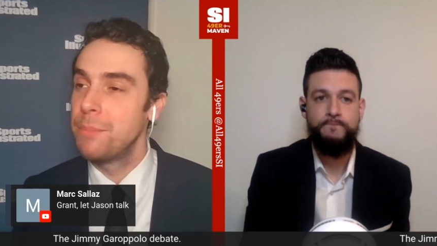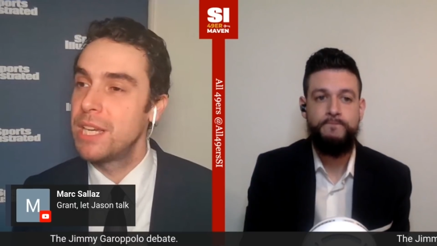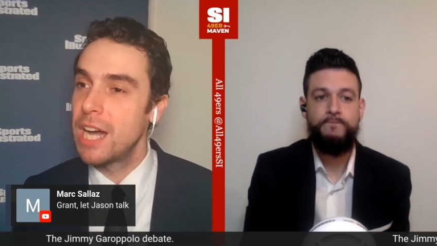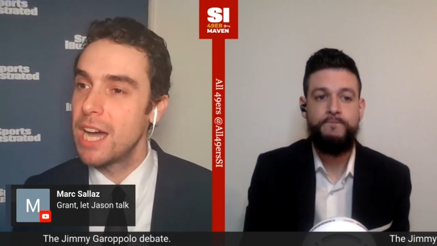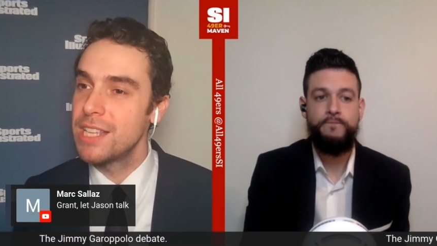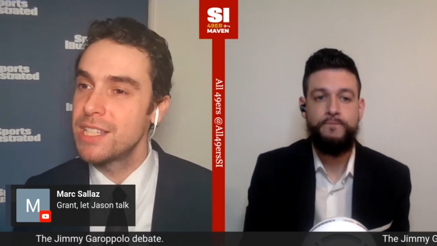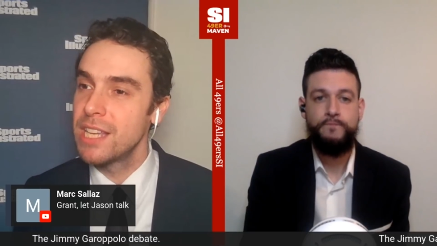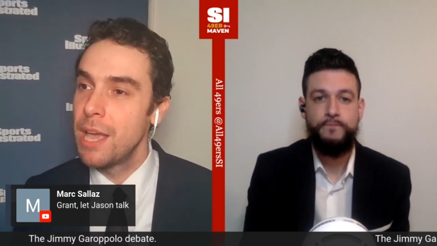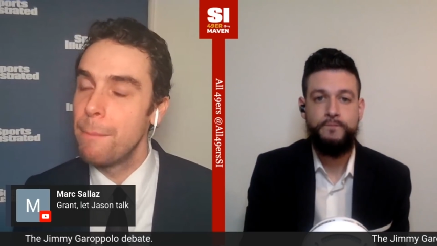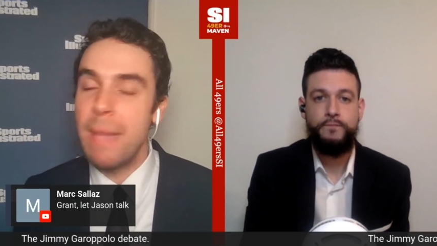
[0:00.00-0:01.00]

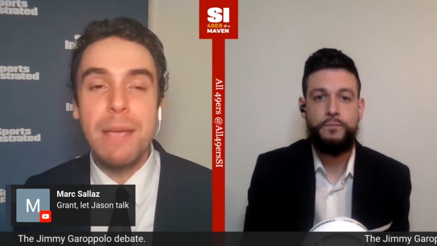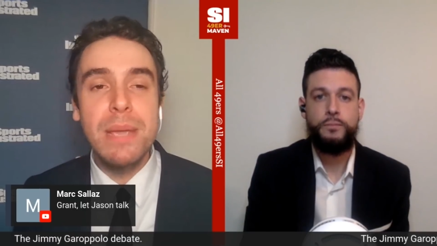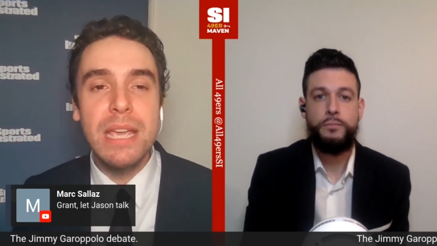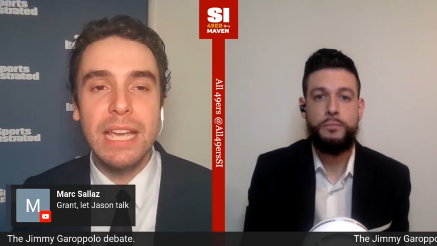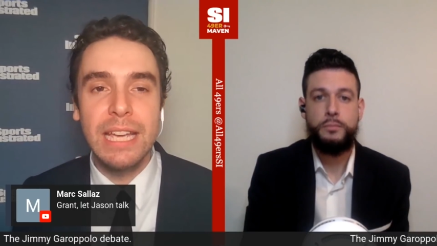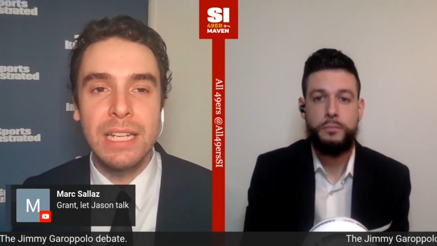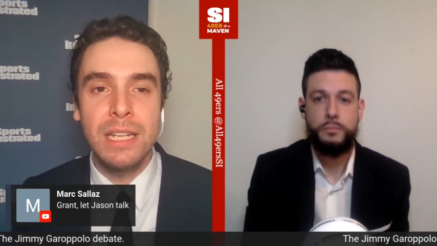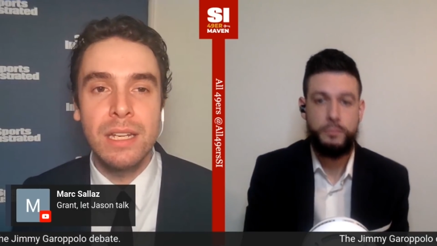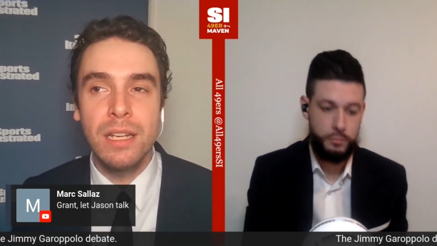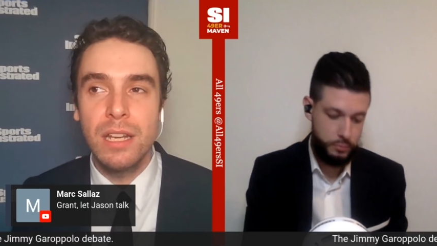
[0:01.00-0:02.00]
Speaker 1: Because Maybe
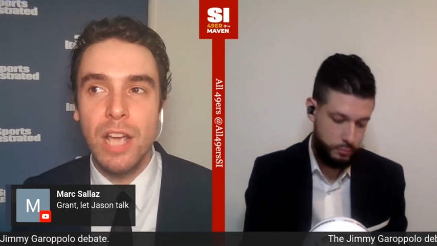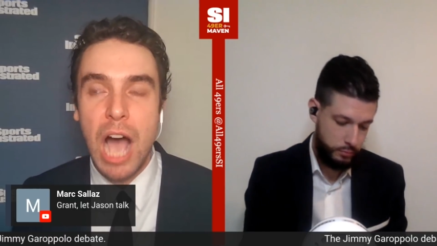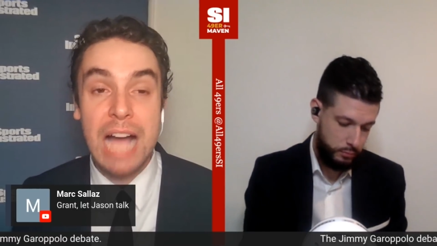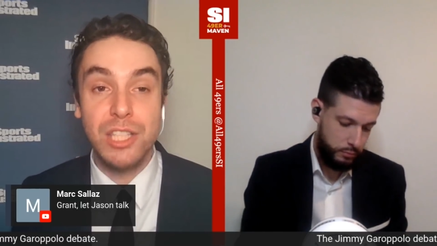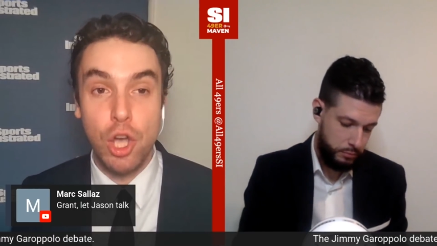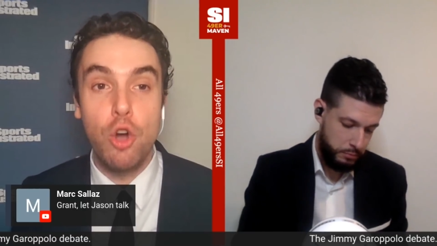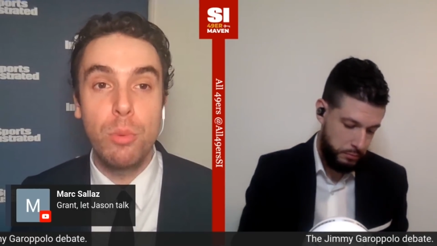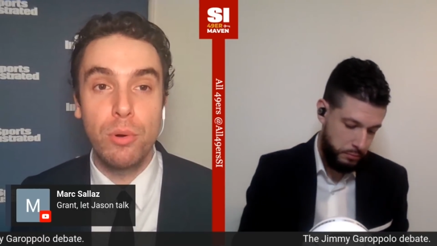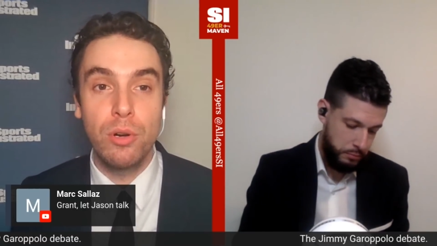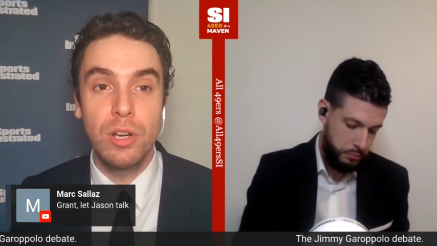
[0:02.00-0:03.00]
in
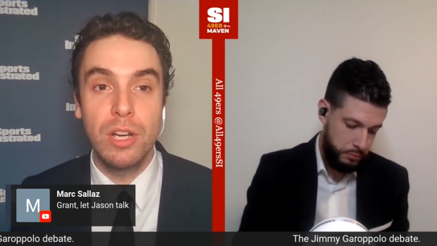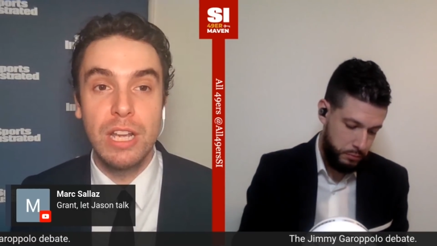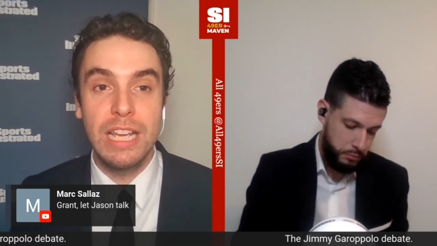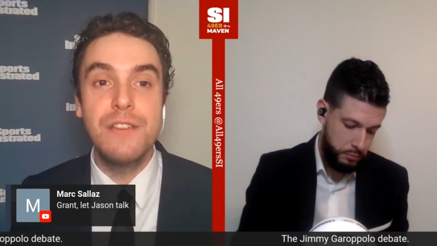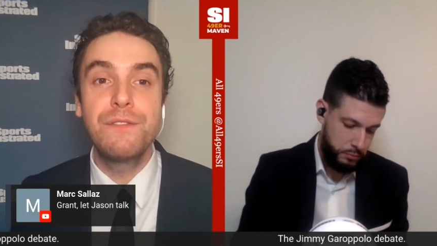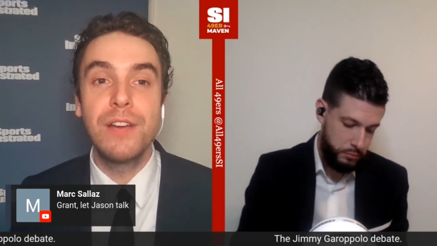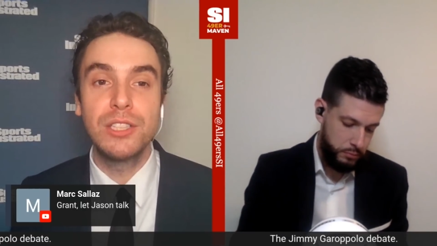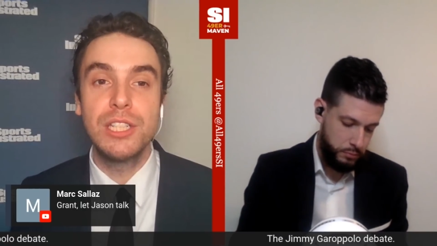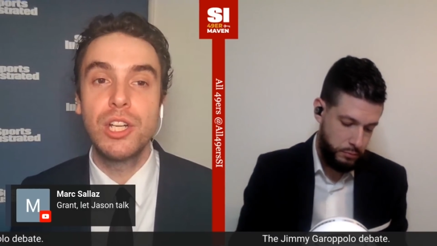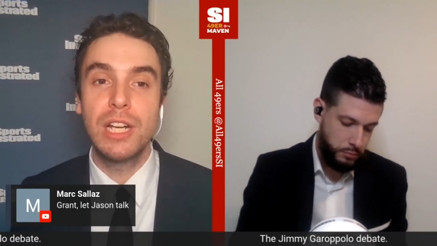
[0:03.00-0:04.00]
October, he
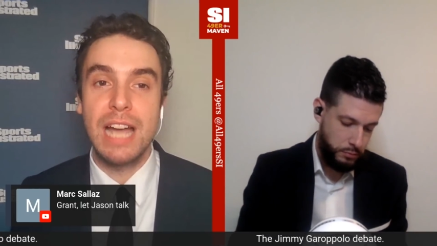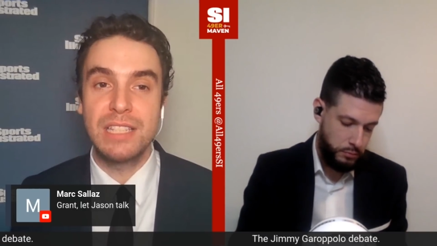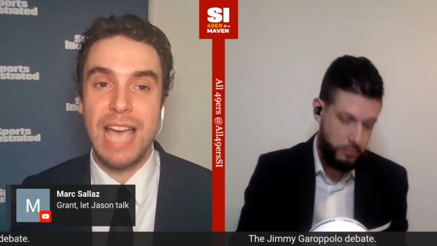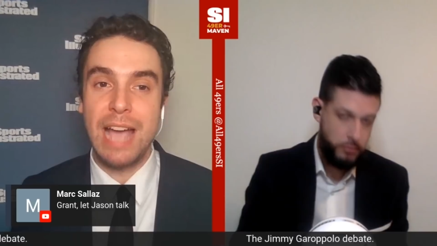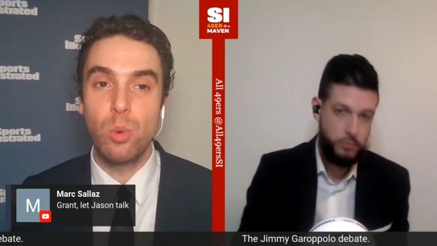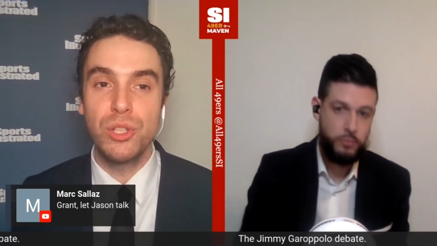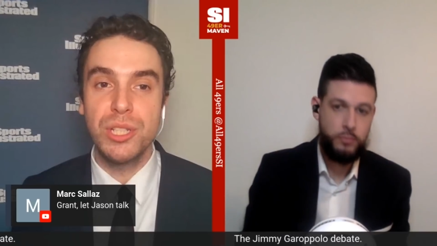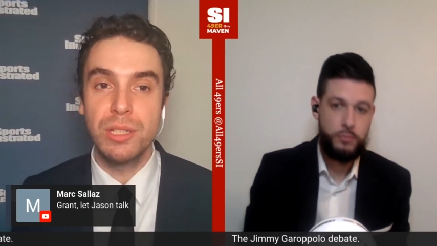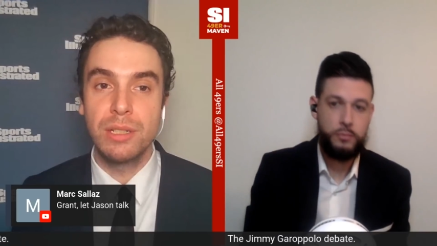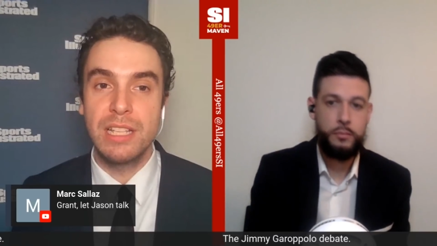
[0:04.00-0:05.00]
felt he could have got Zach
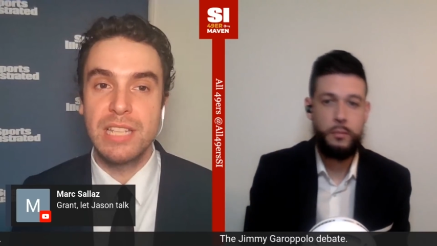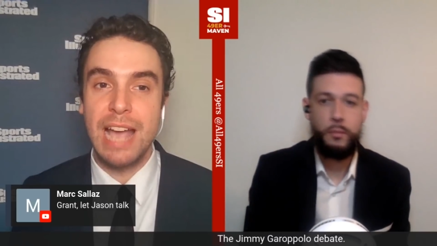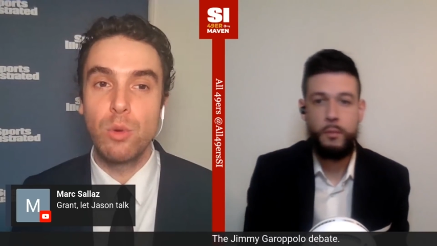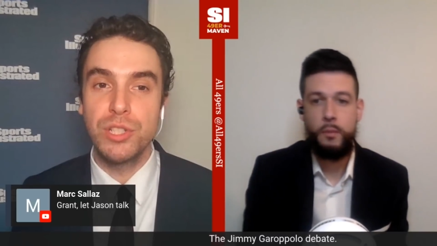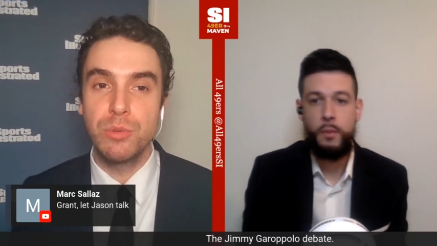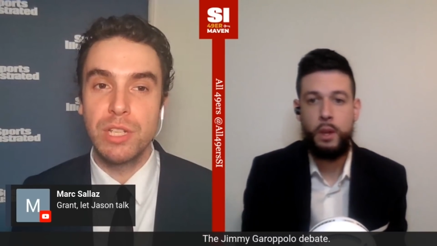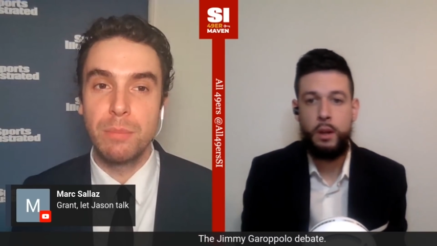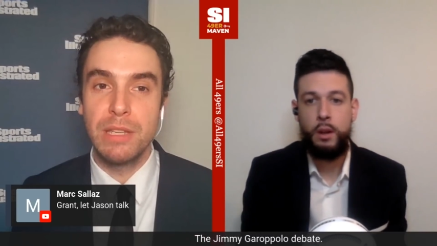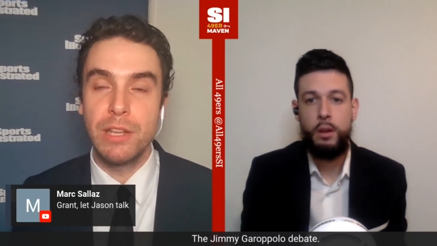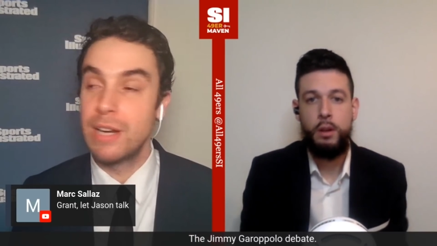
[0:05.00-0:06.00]
Wilson, that Zach Wilson was going
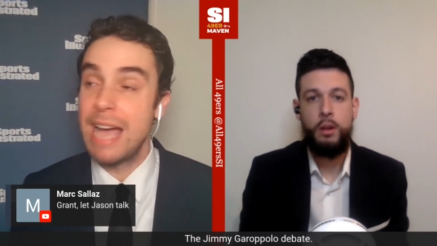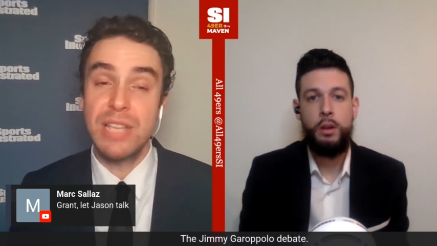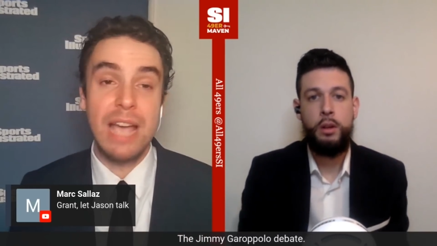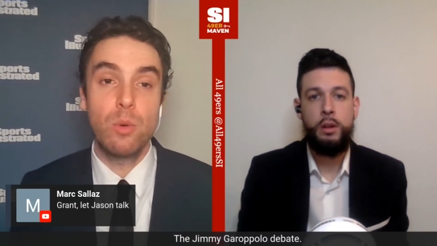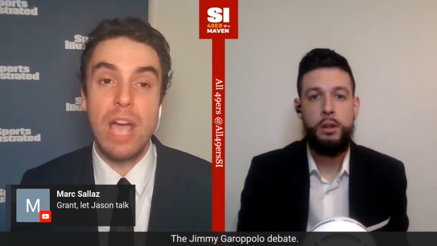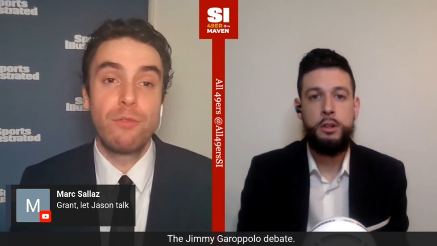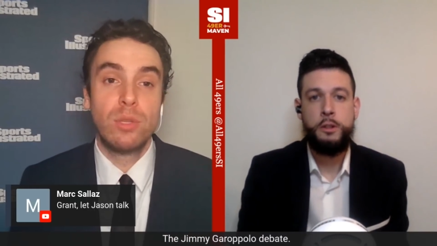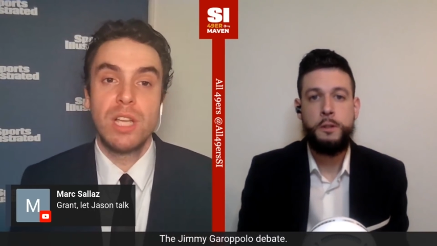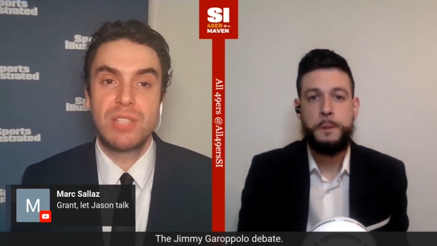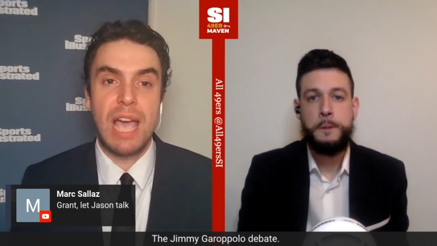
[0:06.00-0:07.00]
to be there. Now, Zach,
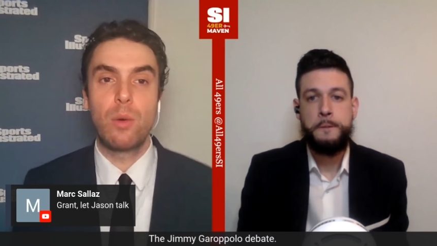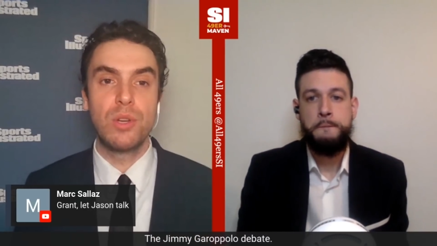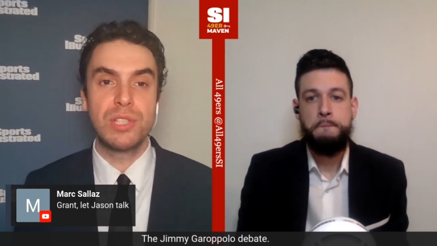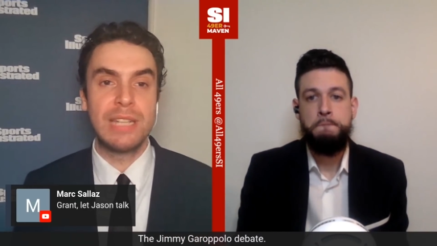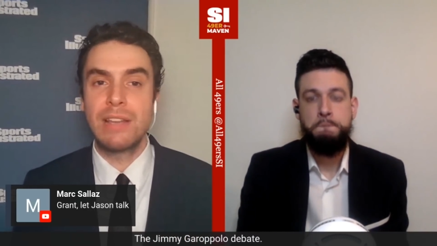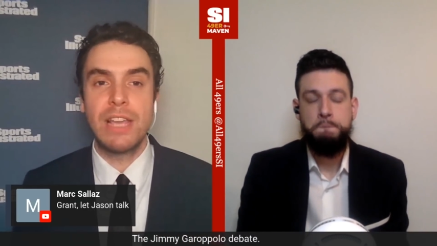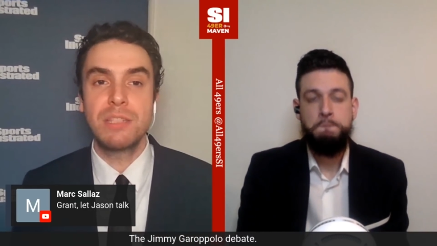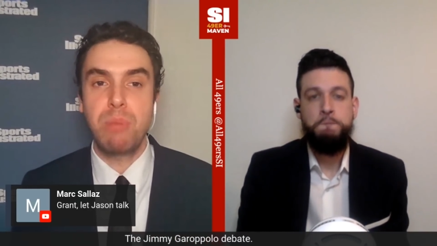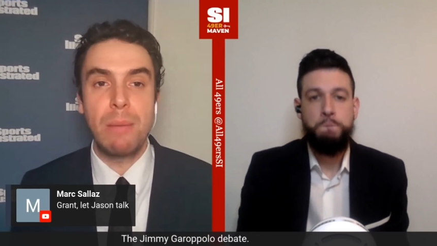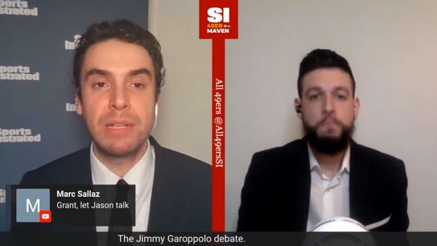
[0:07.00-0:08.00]
everyone loves Zach Wilson. Now, that's
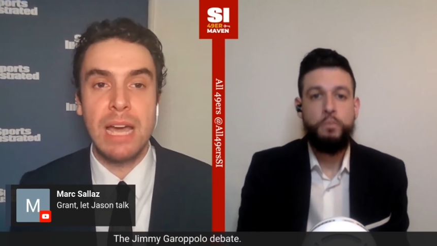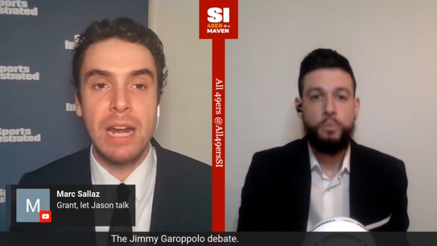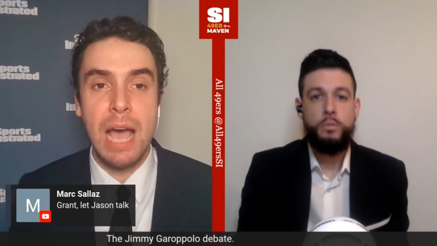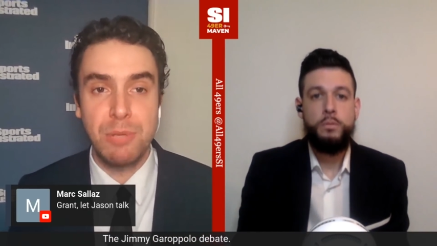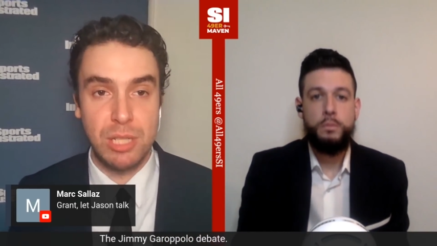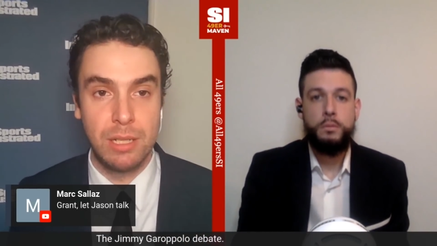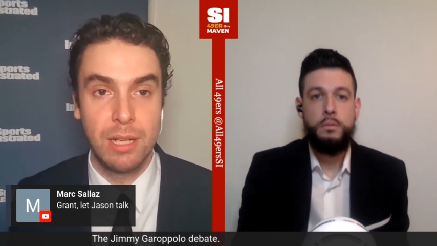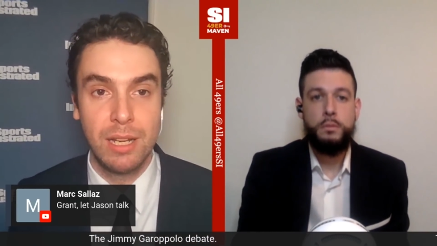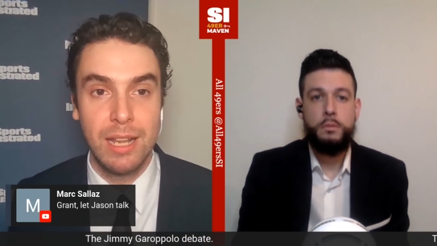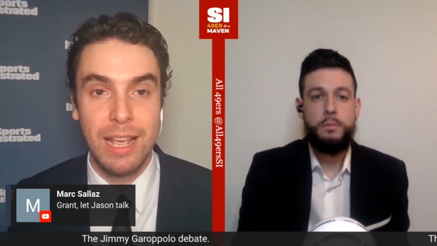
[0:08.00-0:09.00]
probably not an option.
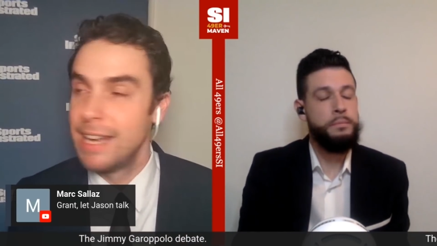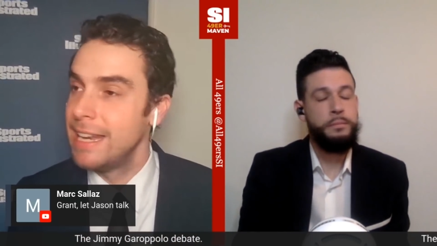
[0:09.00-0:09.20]
Mm-mm.